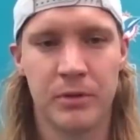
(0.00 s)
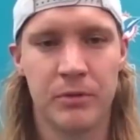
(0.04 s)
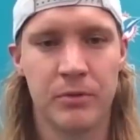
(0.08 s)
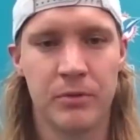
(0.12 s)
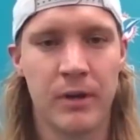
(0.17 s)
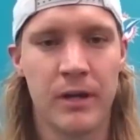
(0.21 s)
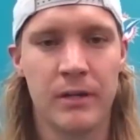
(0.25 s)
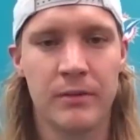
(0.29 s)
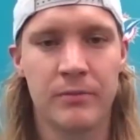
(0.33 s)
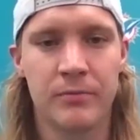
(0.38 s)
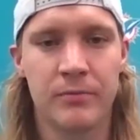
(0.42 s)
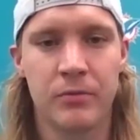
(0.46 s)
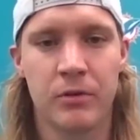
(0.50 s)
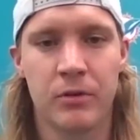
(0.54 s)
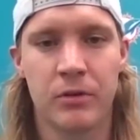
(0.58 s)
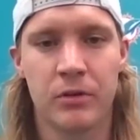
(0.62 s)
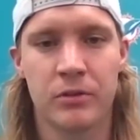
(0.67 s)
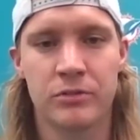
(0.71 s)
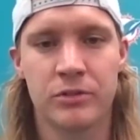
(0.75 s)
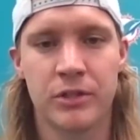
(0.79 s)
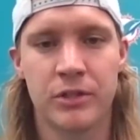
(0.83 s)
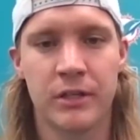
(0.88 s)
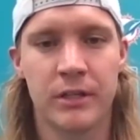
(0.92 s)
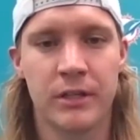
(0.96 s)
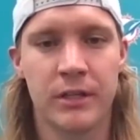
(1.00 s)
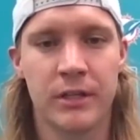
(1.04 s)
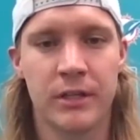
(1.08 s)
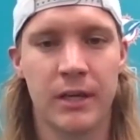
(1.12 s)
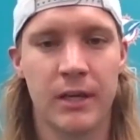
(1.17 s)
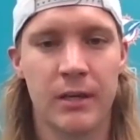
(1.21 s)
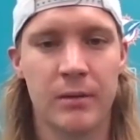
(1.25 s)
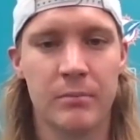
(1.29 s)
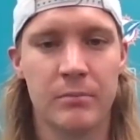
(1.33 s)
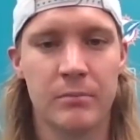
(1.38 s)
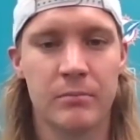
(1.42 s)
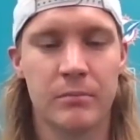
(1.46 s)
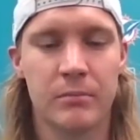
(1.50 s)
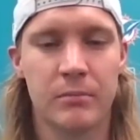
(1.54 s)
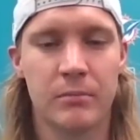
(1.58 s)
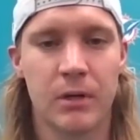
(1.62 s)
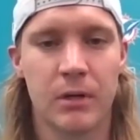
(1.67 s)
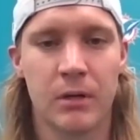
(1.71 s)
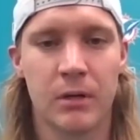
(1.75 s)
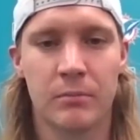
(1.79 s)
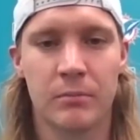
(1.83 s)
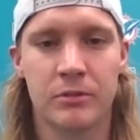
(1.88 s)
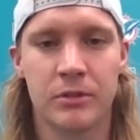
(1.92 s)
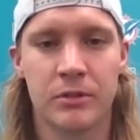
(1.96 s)
be ready for training camp.
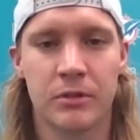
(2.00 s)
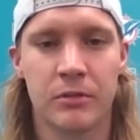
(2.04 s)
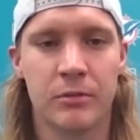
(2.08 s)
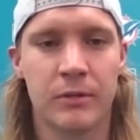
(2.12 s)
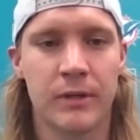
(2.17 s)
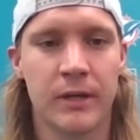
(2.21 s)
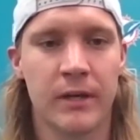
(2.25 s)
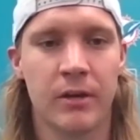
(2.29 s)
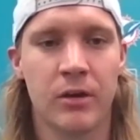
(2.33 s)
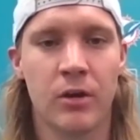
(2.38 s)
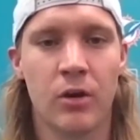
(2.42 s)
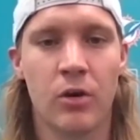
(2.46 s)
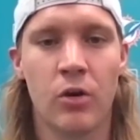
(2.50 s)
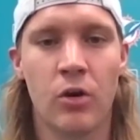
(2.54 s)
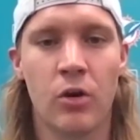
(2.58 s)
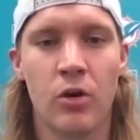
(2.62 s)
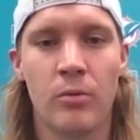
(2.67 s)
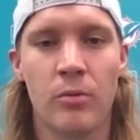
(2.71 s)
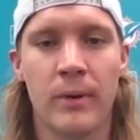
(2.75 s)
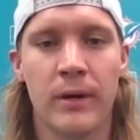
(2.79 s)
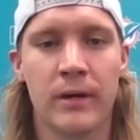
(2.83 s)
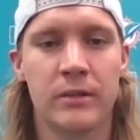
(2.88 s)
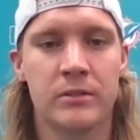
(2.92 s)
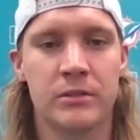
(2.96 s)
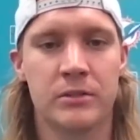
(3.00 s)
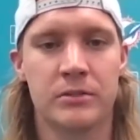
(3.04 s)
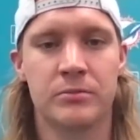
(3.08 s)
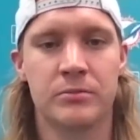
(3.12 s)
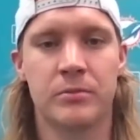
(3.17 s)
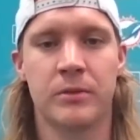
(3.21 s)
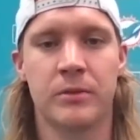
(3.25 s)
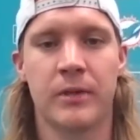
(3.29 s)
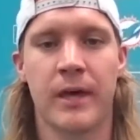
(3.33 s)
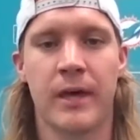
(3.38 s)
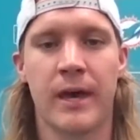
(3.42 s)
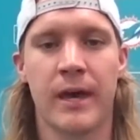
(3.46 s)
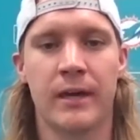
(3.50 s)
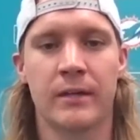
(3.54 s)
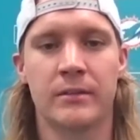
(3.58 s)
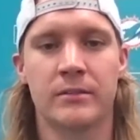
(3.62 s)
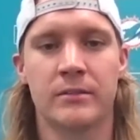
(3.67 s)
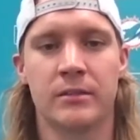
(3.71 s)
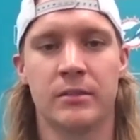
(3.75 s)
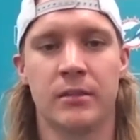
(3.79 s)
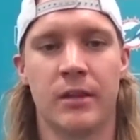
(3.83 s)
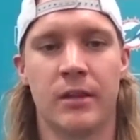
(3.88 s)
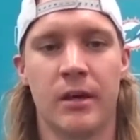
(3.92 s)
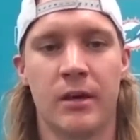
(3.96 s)
Um, so when I go home, I can just relax
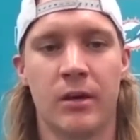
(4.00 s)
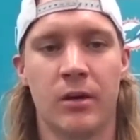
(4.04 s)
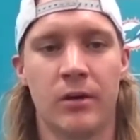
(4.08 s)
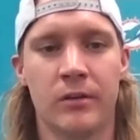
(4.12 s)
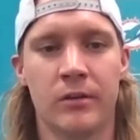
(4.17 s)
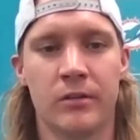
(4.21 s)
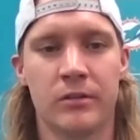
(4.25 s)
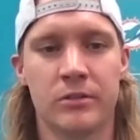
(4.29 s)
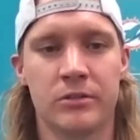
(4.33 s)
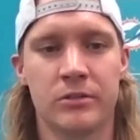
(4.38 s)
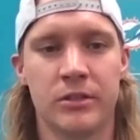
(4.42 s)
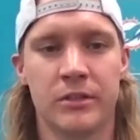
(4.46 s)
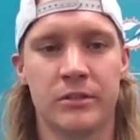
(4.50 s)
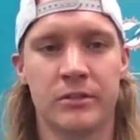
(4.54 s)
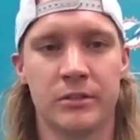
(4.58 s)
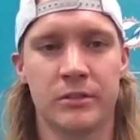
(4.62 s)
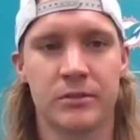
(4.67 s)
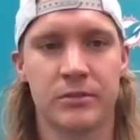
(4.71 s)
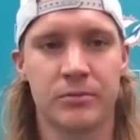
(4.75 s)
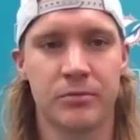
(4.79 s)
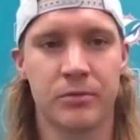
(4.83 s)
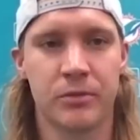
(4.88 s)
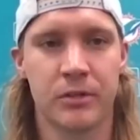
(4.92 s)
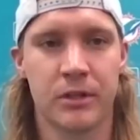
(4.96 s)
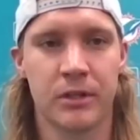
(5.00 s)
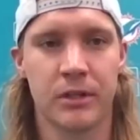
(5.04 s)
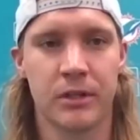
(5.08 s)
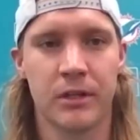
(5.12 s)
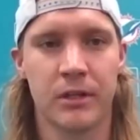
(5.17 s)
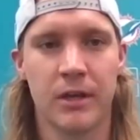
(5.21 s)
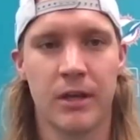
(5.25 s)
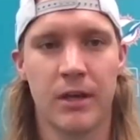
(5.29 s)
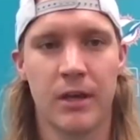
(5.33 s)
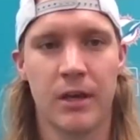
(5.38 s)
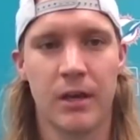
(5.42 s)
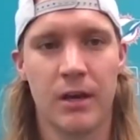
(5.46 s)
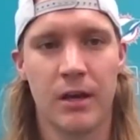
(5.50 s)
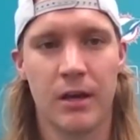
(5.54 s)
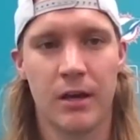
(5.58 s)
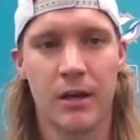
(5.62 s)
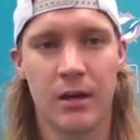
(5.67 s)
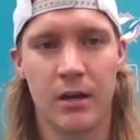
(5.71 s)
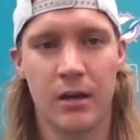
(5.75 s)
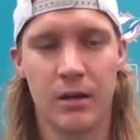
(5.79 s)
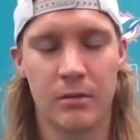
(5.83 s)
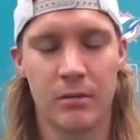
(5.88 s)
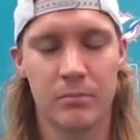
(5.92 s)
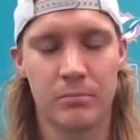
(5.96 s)
and let all the stresses free.
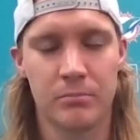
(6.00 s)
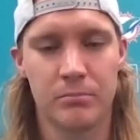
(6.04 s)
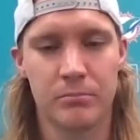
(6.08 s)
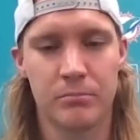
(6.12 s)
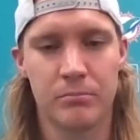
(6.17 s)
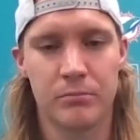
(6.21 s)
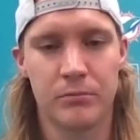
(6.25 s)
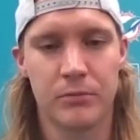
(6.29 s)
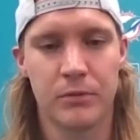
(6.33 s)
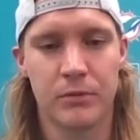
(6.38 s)
Um,